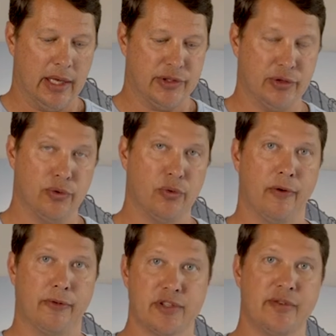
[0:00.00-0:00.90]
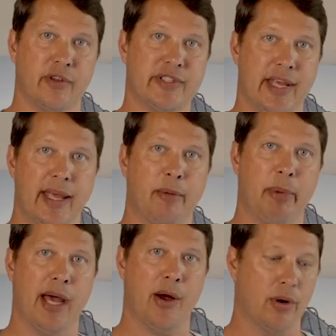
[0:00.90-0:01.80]
to, first of all, take
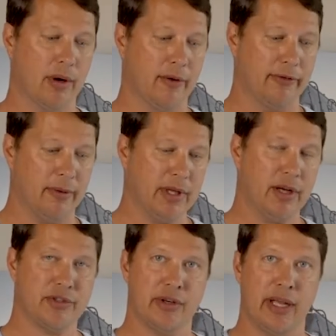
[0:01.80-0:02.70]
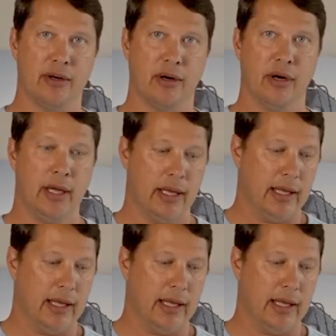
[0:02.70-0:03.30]
power from the alternator